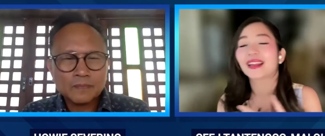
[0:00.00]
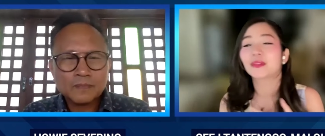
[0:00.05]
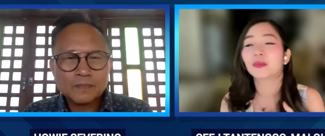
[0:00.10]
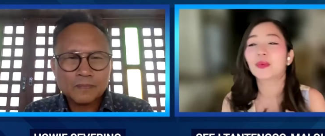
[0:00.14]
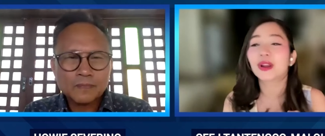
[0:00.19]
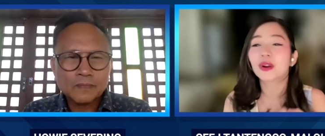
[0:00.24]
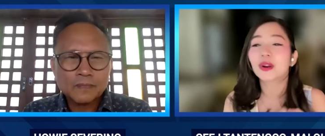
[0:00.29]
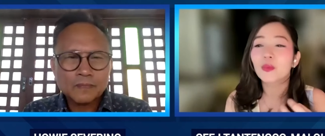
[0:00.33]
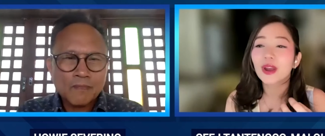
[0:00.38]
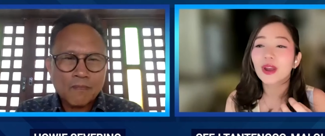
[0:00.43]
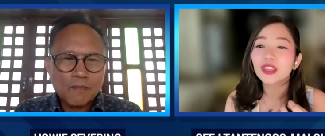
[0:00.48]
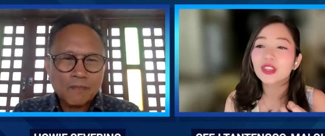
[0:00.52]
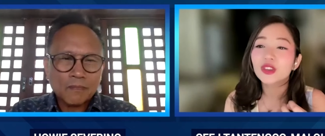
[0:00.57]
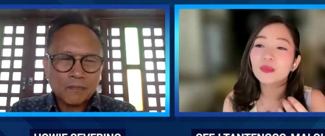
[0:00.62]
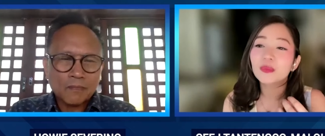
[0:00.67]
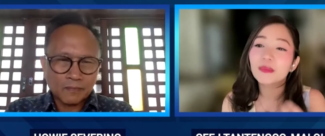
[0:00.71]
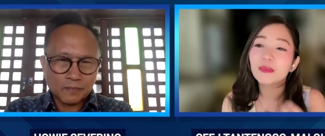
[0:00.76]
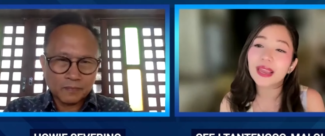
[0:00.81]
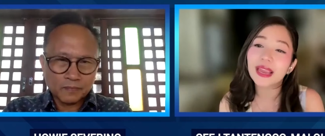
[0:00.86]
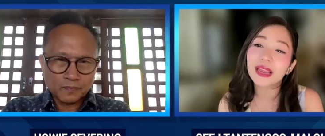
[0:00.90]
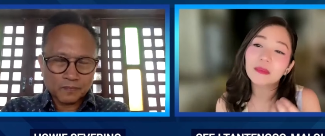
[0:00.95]
Speaker 1: When when you
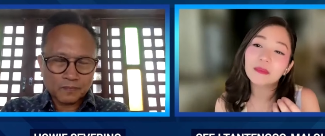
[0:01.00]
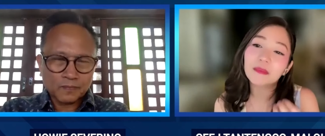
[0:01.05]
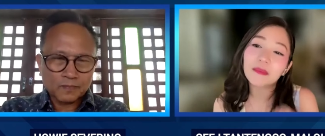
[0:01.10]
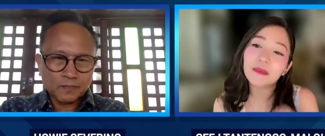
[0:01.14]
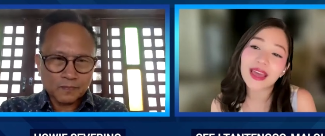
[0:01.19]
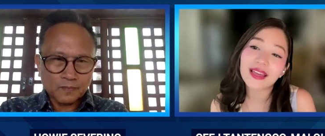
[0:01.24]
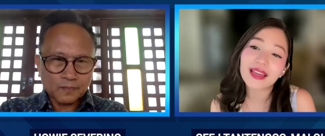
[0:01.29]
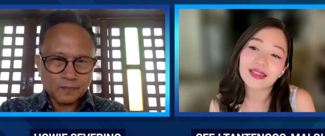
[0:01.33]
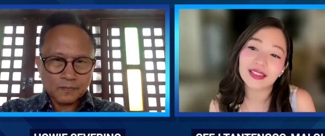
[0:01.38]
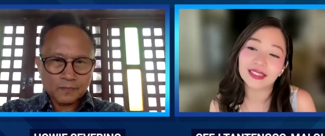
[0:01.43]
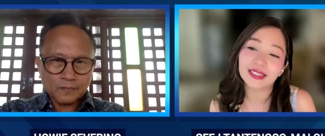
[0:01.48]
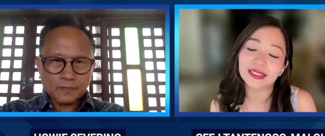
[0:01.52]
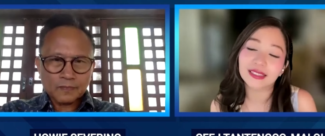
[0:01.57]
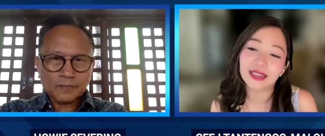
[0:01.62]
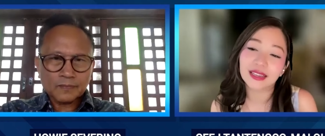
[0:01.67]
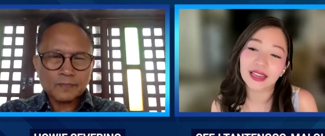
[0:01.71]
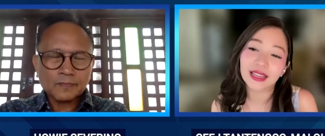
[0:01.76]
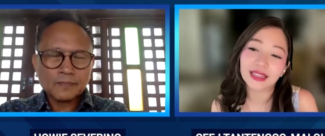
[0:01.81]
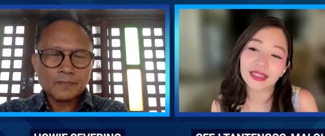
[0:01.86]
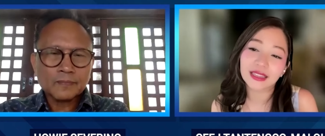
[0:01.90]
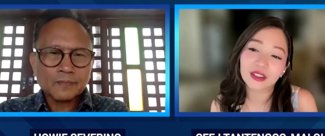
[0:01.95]
make men, this
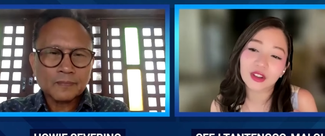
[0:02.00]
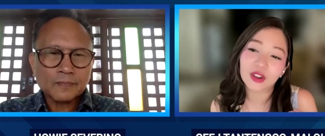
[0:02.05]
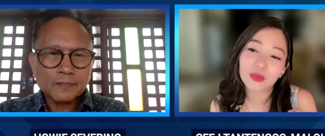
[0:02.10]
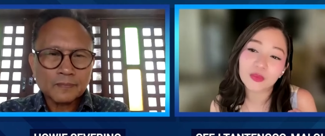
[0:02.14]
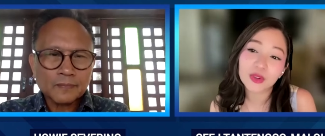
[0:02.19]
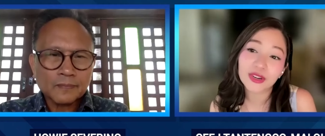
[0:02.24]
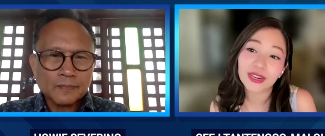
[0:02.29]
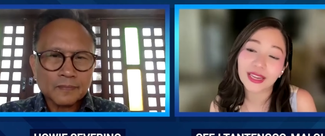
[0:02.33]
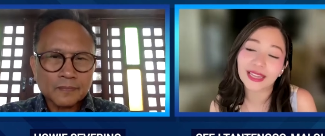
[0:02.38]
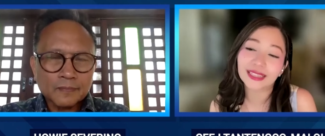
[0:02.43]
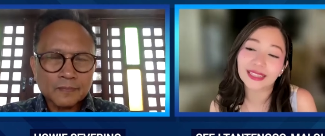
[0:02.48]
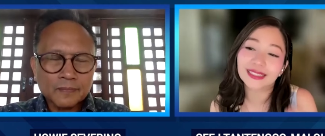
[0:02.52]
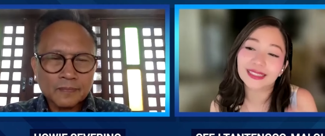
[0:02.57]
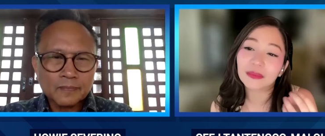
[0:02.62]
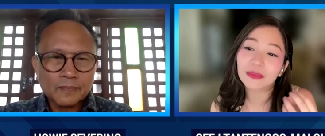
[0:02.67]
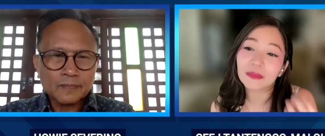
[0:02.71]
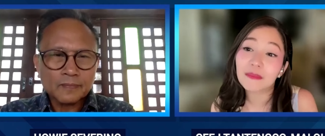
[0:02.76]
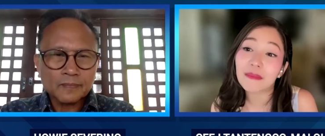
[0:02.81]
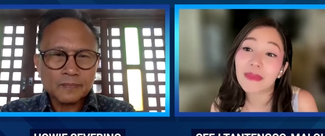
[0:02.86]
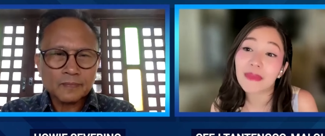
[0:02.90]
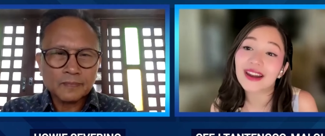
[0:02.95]
it communicates that
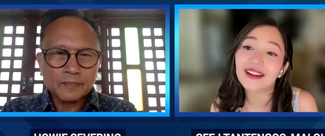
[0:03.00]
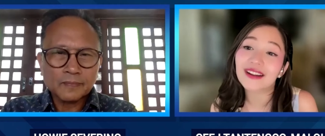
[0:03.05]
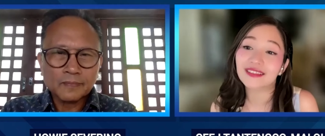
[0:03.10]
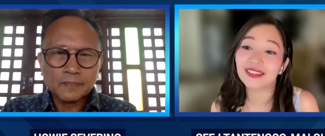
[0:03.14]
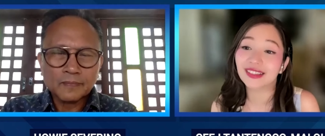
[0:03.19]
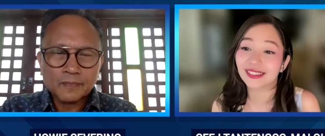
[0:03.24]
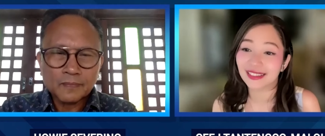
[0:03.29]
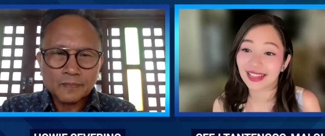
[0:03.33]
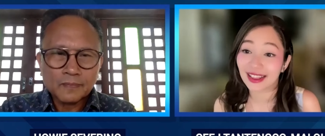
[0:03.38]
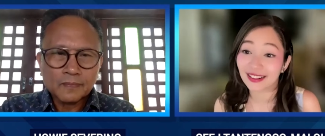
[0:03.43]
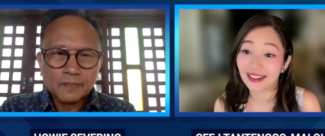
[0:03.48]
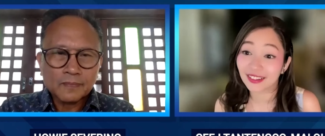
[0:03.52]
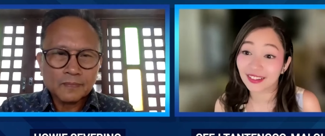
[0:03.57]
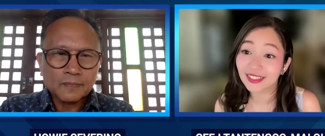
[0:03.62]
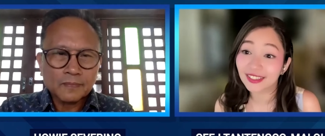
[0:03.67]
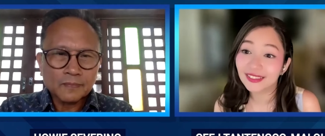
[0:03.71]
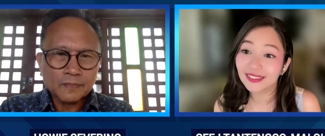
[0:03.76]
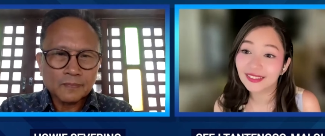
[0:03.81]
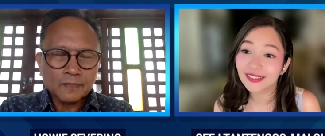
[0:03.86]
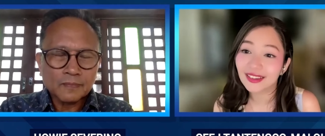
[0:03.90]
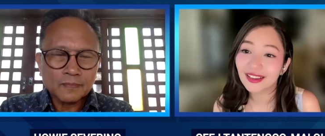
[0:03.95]
men are the
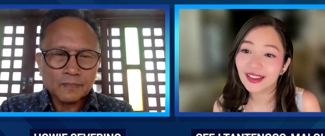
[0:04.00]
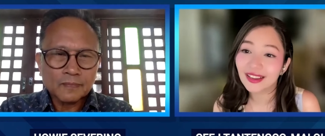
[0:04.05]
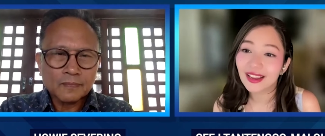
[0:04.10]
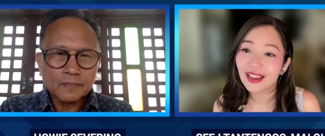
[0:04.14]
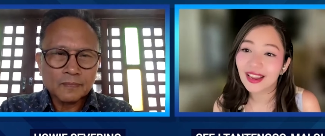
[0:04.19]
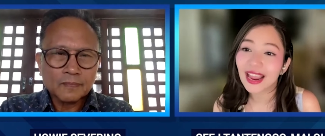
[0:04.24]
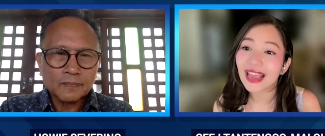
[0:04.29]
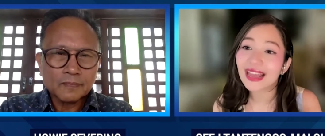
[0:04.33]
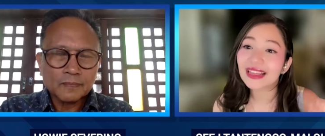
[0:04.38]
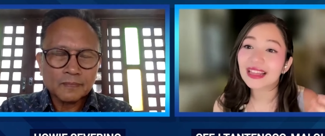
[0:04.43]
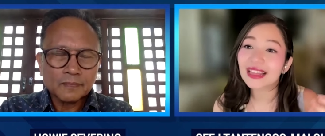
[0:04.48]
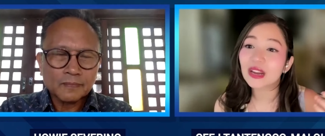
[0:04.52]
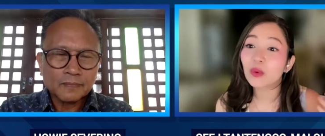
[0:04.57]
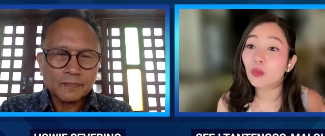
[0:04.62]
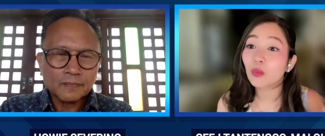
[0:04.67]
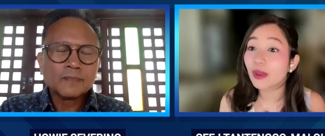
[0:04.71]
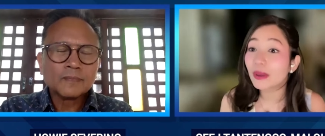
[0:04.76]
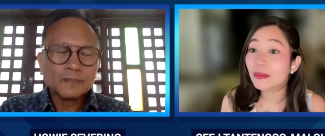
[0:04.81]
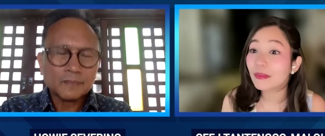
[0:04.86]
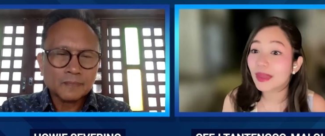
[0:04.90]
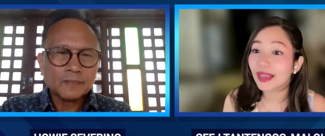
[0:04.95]
standard, and then
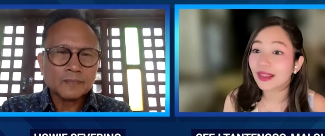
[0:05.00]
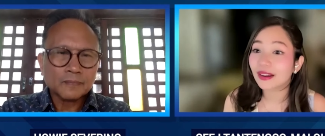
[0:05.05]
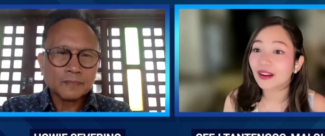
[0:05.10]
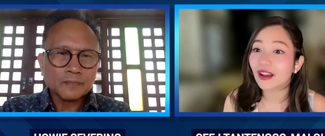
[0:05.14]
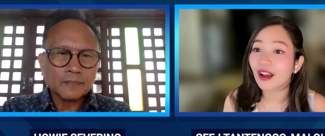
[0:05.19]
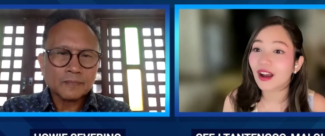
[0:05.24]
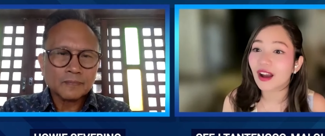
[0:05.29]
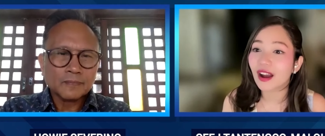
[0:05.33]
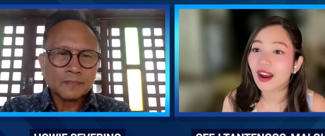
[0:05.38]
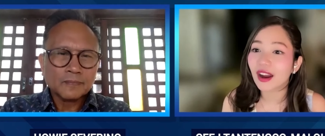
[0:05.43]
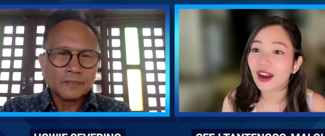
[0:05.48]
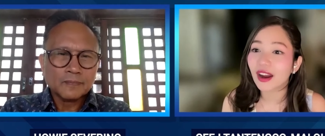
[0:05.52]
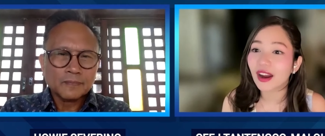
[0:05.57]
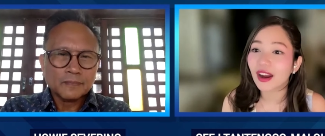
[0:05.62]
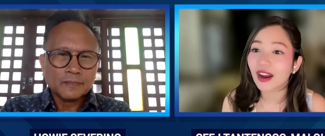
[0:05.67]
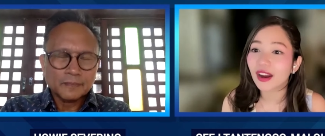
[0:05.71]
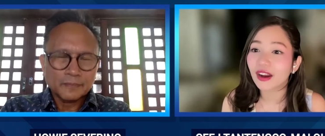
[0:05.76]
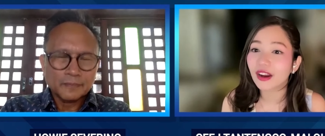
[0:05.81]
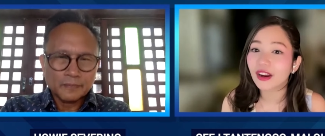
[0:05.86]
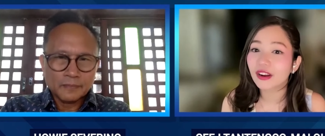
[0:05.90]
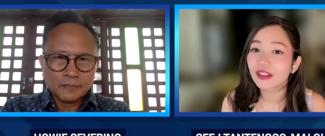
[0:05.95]
women are
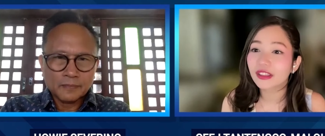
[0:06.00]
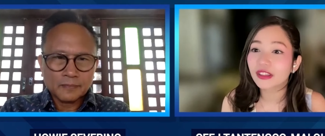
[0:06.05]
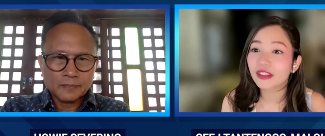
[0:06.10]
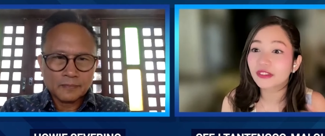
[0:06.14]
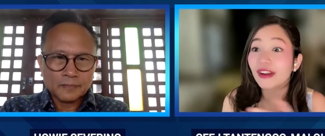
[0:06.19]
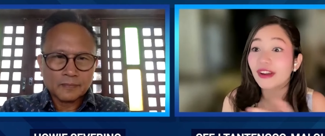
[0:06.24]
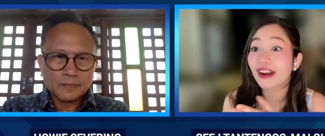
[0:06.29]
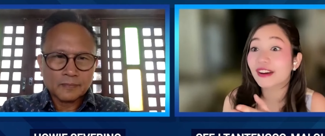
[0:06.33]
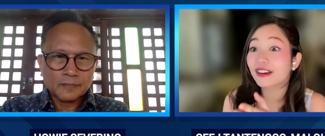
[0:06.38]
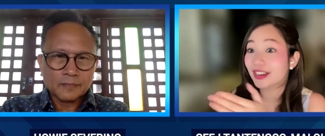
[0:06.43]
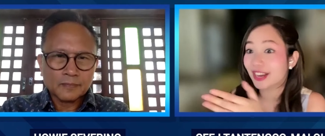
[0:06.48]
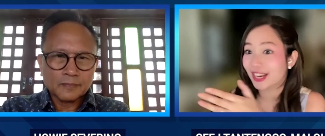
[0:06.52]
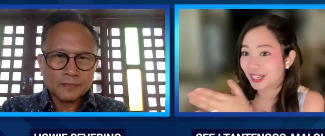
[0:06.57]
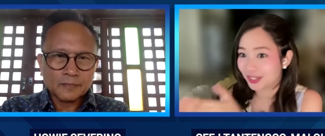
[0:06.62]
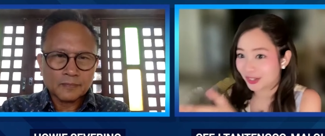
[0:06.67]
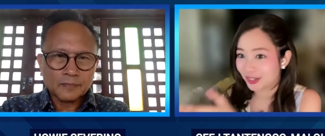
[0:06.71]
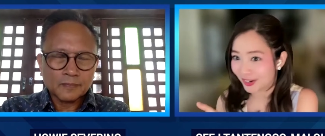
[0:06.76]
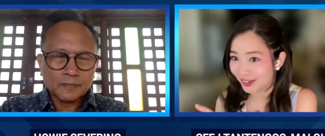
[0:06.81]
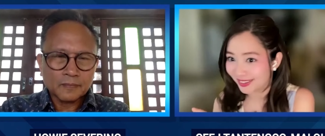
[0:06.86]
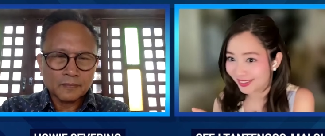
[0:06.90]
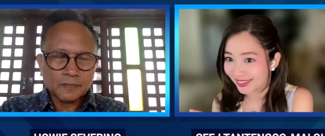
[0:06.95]
the
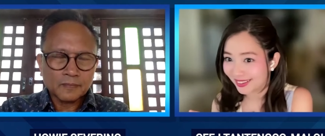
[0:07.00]
variation